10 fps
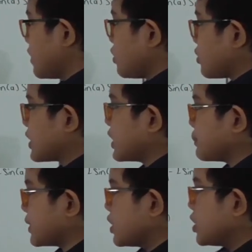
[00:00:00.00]
So it's gonna
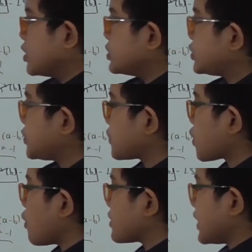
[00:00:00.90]
be 2
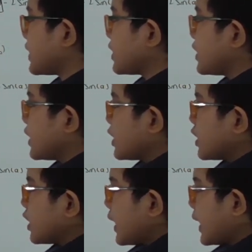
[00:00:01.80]
cosine
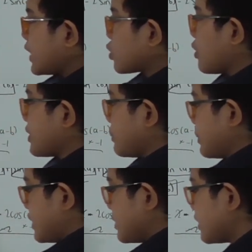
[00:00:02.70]
A cosine B.